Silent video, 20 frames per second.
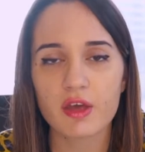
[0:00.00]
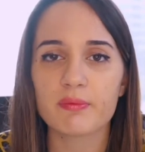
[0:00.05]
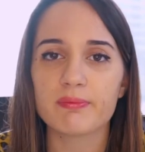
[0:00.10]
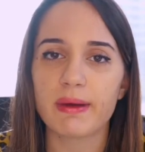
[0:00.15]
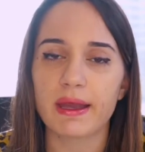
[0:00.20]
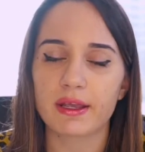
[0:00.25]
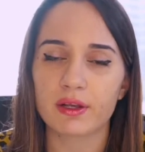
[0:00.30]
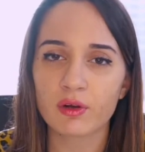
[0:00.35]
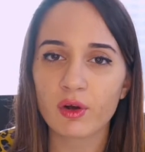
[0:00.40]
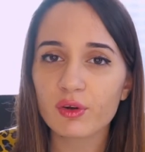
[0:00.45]

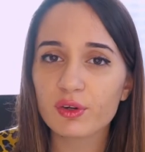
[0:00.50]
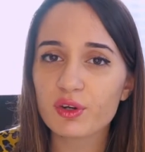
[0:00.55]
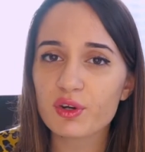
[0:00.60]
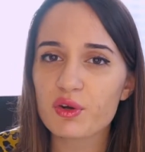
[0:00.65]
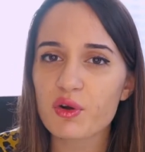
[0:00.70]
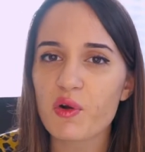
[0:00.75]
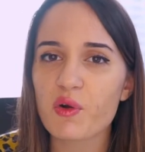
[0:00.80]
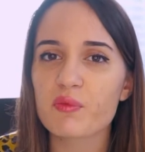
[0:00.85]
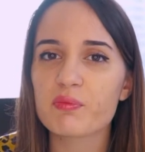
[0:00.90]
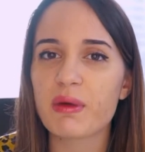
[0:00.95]
by
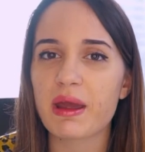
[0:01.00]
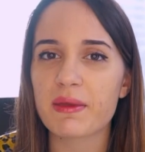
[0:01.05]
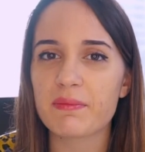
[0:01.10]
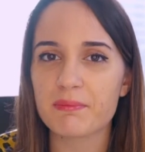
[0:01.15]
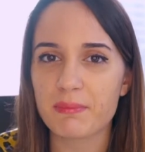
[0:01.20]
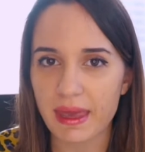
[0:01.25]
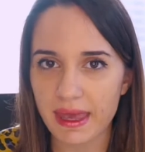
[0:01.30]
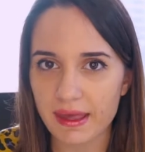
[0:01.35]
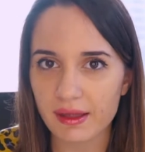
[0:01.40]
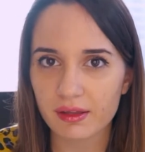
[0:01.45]
courier or by
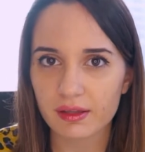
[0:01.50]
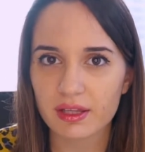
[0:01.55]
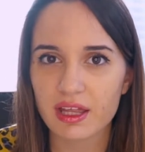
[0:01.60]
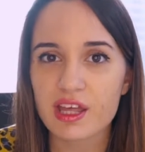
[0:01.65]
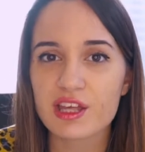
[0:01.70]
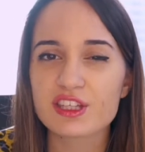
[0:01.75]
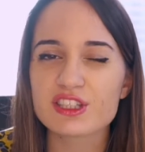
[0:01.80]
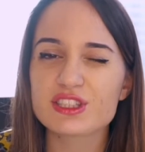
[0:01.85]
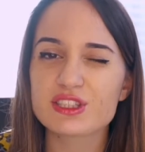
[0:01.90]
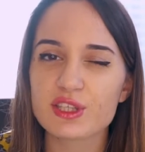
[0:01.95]
mail.
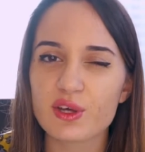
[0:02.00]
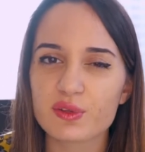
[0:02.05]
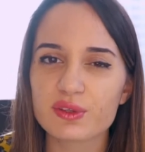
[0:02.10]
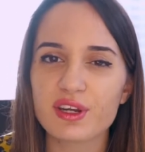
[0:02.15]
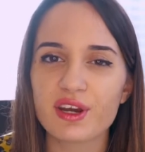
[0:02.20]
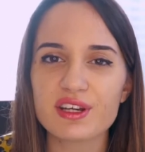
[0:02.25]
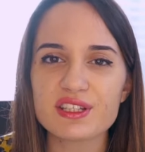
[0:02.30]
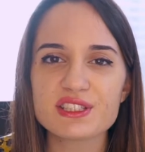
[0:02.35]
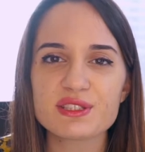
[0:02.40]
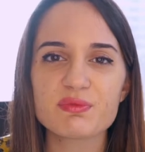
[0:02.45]
So
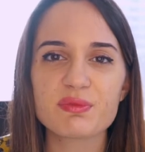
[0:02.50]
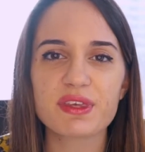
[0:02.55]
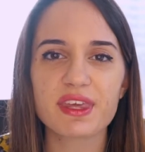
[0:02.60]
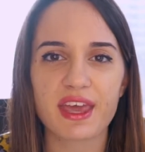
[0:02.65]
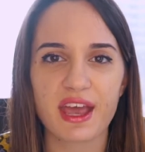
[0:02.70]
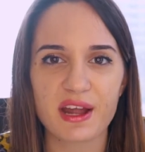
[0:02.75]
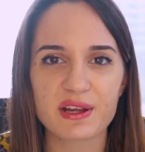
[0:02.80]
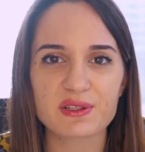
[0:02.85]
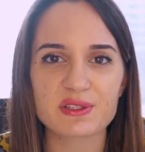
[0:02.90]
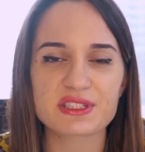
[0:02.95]
there are some
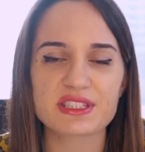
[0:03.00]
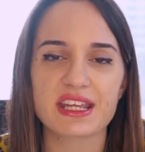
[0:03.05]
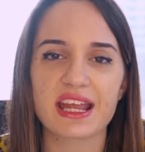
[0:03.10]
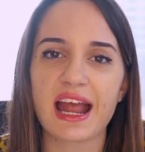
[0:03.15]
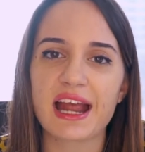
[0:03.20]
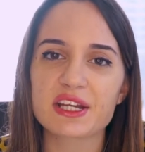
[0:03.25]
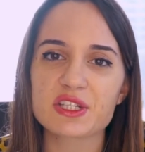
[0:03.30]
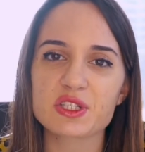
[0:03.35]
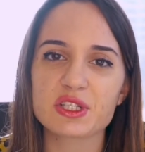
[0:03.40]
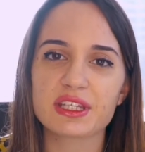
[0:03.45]
countries that
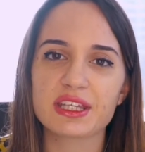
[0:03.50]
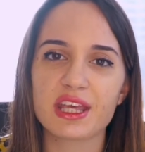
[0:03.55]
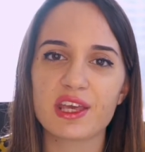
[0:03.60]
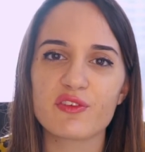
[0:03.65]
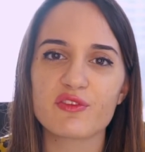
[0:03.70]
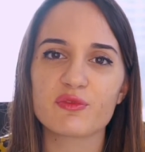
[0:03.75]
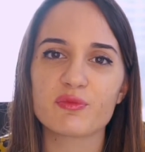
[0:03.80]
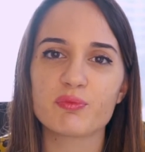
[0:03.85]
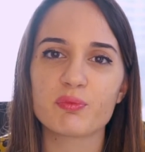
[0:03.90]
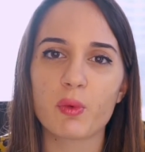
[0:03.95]
actually
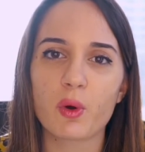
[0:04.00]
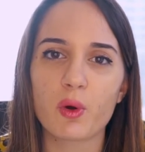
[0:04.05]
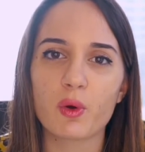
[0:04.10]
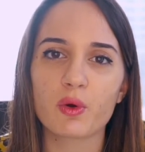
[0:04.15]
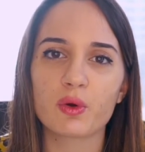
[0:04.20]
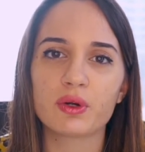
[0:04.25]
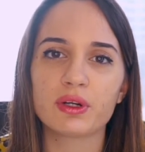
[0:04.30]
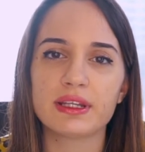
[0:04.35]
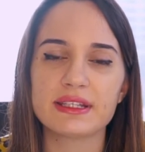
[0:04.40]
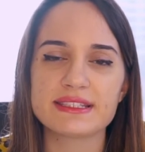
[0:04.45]
give
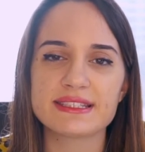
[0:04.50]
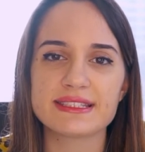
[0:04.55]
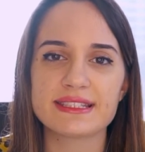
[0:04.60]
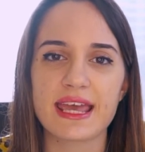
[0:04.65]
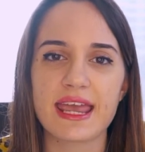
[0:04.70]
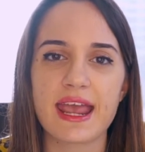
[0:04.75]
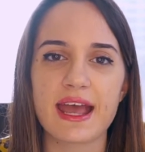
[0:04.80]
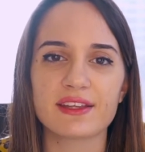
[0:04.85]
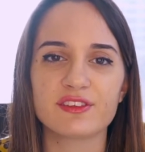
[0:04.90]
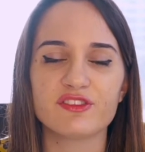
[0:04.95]
more, let's
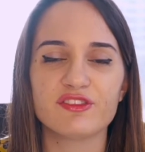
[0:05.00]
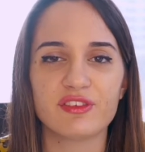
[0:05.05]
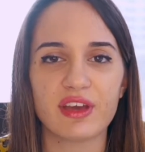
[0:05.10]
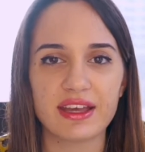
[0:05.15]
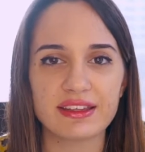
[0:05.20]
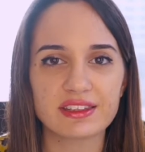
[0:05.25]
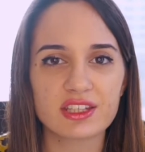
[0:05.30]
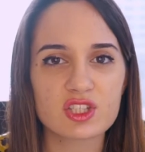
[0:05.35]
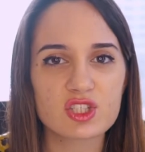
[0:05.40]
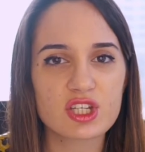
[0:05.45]
say,
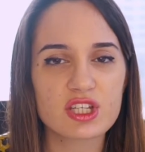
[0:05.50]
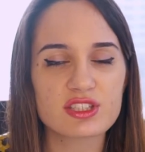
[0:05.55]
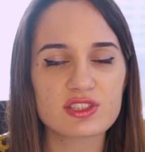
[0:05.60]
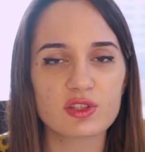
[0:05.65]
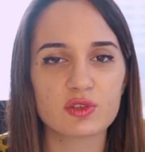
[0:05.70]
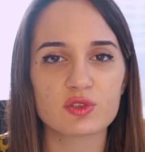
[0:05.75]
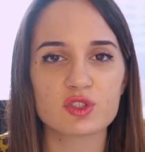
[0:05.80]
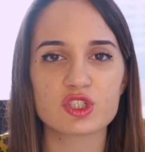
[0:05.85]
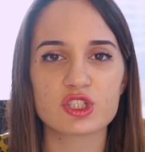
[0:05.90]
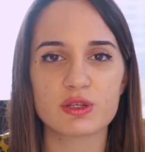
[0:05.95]
advantages
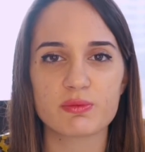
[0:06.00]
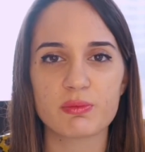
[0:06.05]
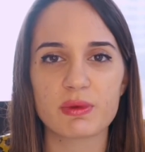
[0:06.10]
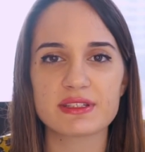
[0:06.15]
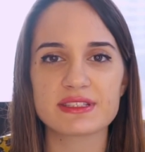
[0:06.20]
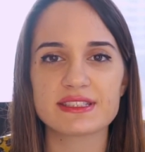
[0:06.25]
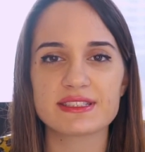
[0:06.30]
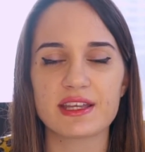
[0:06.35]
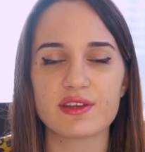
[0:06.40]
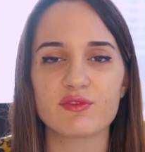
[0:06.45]
on
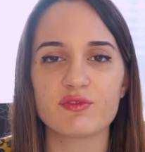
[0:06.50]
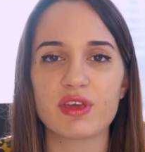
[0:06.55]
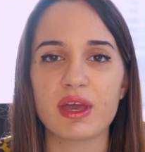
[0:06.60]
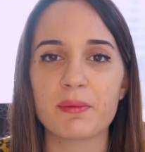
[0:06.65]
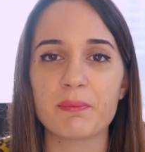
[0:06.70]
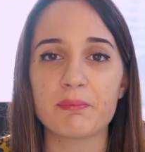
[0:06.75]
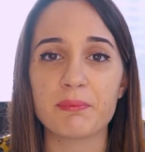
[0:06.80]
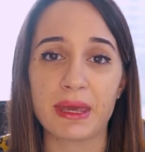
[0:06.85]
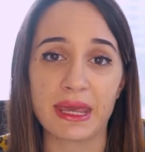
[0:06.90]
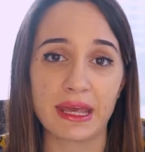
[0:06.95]
shipments sent
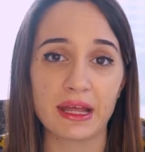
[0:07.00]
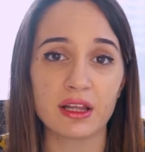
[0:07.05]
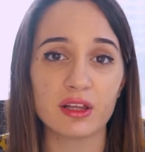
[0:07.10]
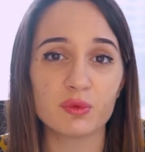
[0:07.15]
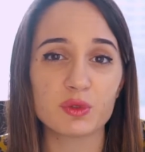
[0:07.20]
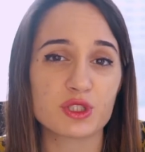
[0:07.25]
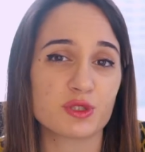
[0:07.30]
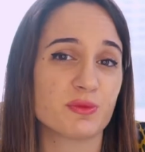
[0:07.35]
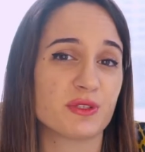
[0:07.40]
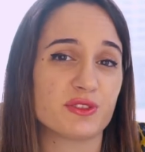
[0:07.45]
via mail,
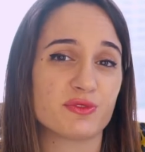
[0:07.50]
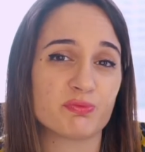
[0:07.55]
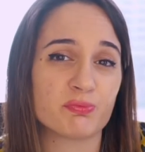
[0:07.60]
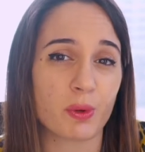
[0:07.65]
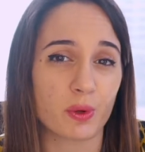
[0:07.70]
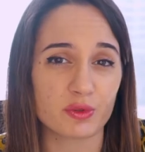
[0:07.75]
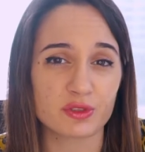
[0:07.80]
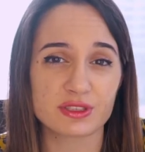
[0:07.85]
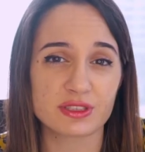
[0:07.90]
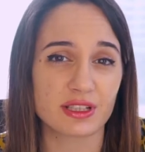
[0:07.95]
which means
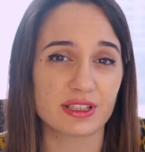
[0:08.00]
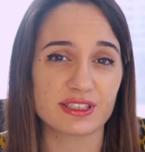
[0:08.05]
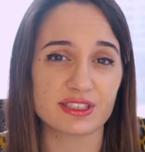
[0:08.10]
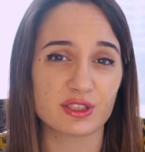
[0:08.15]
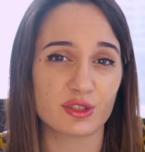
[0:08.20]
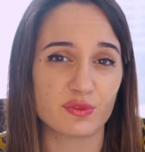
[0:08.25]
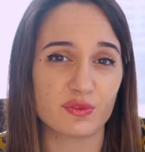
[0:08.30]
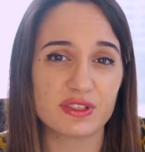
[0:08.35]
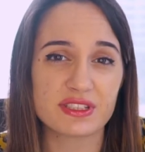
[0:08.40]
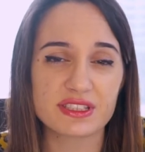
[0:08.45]
postal
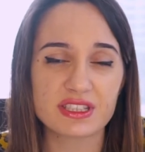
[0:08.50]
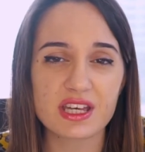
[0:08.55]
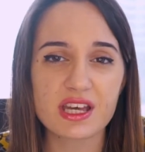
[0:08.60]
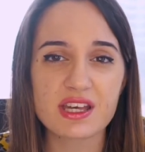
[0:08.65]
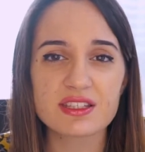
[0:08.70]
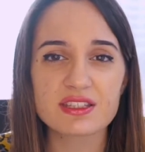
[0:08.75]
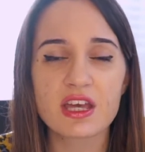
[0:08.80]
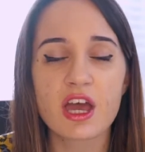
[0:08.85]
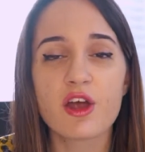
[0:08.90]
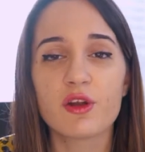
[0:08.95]

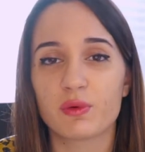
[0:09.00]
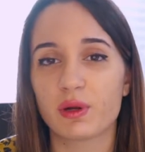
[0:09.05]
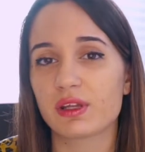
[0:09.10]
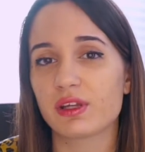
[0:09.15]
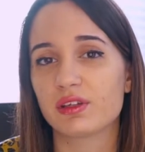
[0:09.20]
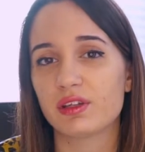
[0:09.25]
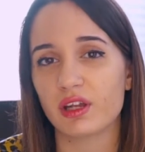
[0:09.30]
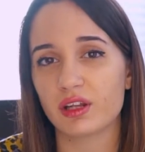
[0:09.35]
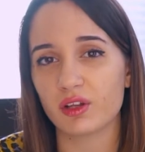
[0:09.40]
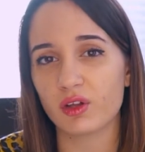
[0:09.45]
services,
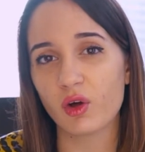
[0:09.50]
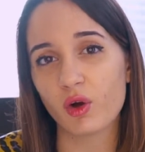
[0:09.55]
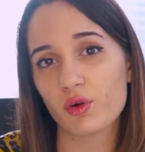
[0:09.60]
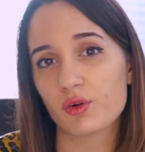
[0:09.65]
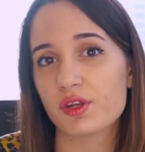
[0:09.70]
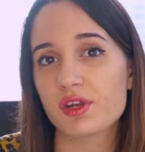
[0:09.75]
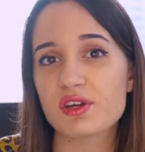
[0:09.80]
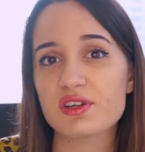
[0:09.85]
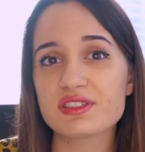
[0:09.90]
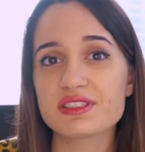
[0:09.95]
rather than
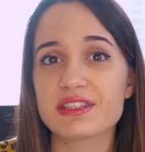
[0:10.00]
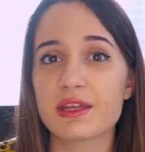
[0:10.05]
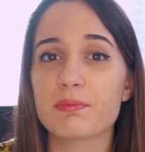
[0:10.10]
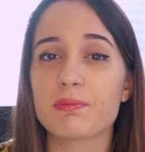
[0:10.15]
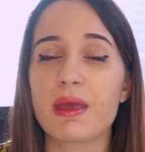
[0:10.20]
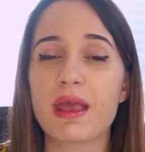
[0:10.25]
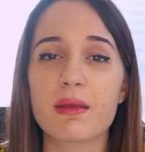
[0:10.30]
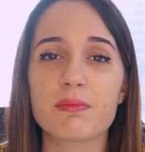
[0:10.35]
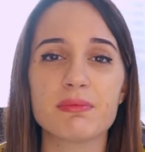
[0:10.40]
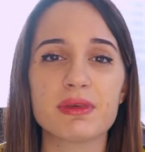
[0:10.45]
couriers. There
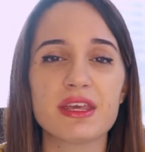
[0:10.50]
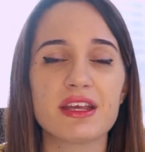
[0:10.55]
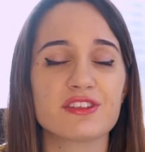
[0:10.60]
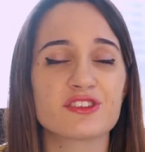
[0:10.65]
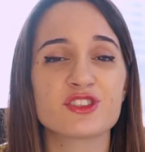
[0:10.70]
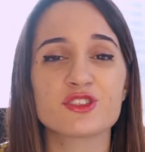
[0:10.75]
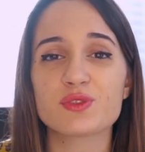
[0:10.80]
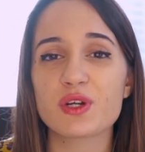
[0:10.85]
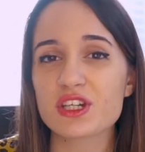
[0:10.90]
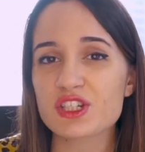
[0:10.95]
may be a
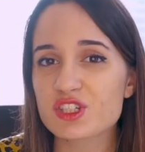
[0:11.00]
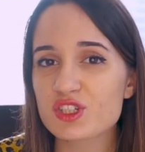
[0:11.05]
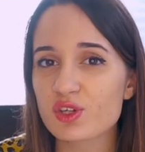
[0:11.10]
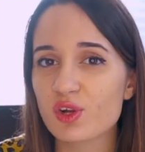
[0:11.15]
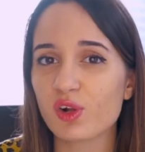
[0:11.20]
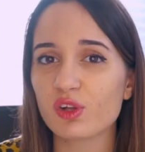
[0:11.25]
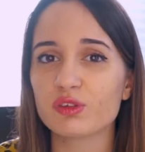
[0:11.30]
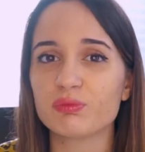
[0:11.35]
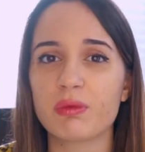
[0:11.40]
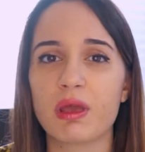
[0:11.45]

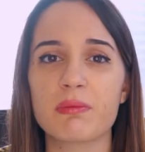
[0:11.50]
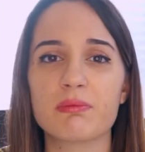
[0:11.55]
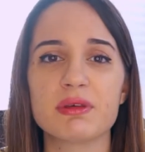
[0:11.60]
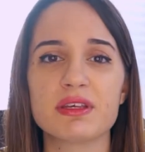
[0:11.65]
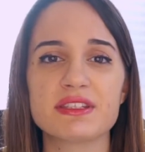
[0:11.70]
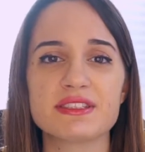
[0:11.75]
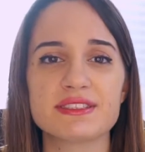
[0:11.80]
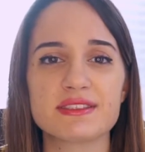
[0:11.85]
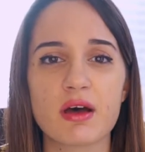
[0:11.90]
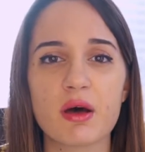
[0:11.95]
threshold, there may
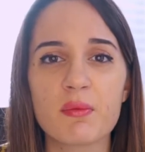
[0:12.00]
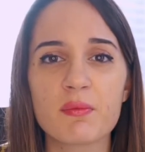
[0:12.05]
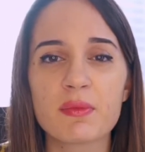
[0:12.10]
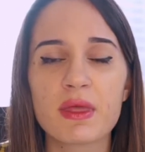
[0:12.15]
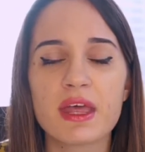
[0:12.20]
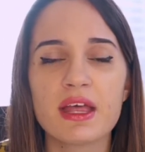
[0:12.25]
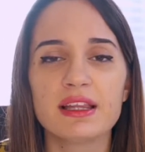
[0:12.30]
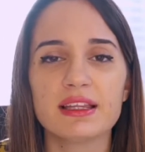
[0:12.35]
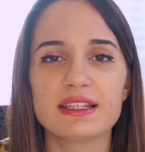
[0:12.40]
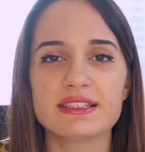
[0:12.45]
be some,
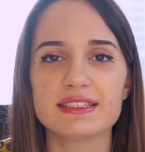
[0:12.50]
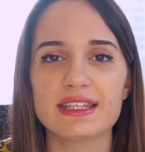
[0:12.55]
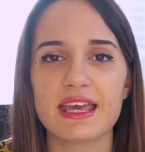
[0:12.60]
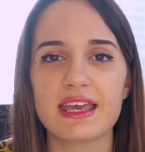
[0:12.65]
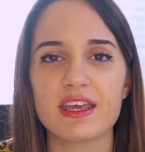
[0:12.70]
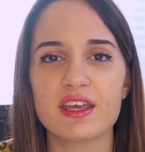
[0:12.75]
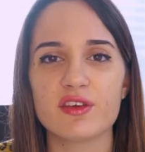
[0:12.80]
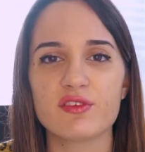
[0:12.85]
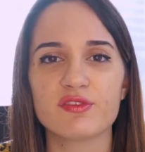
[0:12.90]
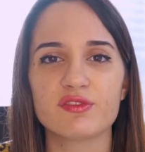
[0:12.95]
let's
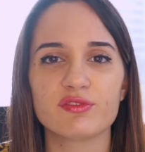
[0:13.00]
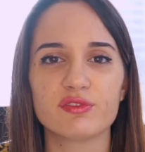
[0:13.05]
say,